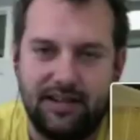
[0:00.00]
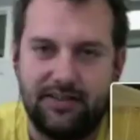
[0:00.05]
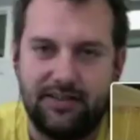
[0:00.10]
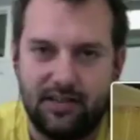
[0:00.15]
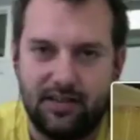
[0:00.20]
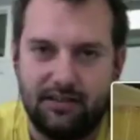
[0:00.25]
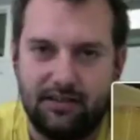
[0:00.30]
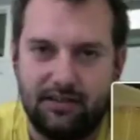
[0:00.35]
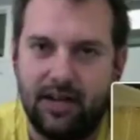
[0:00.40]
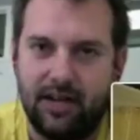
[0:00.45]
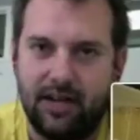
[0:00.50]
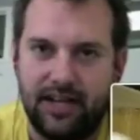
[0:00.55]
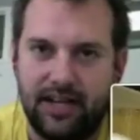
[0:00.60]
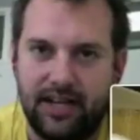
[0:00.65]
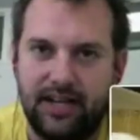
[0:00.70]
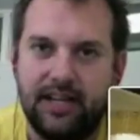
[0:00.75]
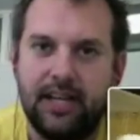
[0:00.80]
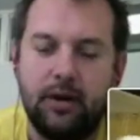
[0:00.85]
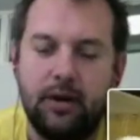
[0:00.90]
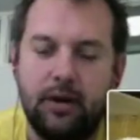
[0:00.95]
servers on the market.
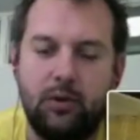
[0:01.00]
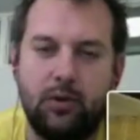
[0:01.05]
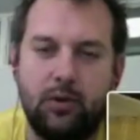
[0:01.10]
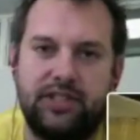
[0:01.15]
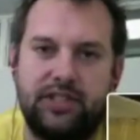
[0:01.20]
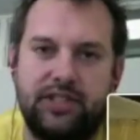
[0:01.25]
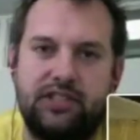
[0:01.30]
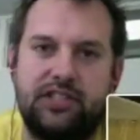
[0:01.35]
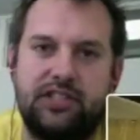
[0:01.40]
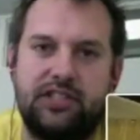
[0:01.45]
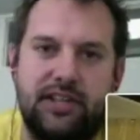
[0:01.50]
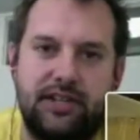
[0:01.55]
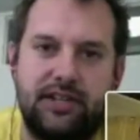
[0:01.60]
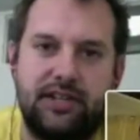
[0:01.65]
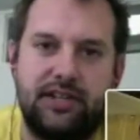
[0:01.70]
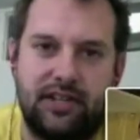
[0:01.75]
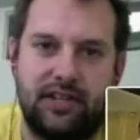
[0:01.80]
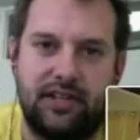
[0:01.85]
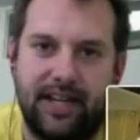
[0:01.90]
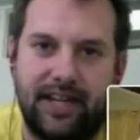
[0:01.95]
We're also trying to do
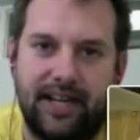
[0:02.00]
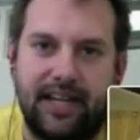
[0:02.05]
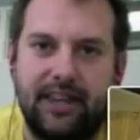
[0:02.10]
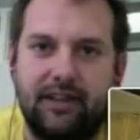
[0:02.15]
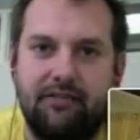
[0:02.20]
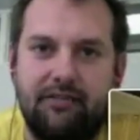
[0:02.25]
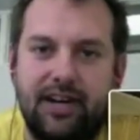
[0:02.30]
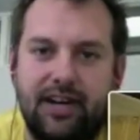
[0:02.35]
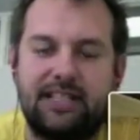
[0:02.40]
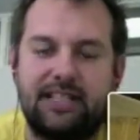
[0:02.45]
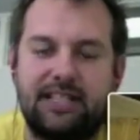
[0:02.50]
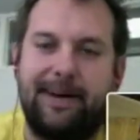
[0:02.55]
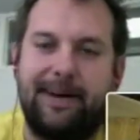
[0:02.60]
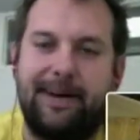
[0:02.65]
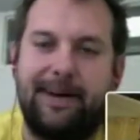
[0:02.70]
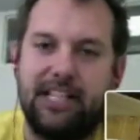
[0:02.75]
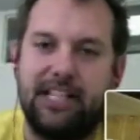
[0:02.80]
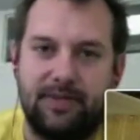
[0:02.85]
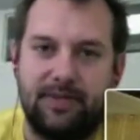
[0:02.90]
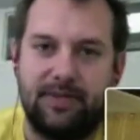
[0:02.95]
something in the release
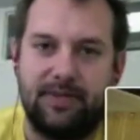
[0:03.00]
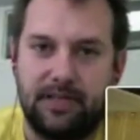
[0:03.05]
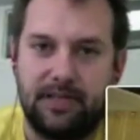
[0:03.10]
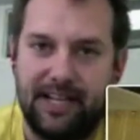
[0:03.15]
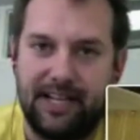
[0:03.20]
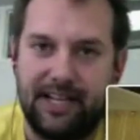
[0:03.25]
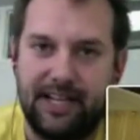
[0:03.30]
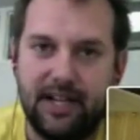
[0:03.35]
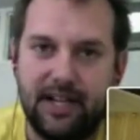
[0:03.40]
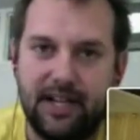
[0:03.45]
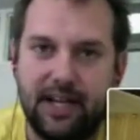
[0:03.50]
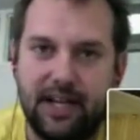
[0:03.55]
management space.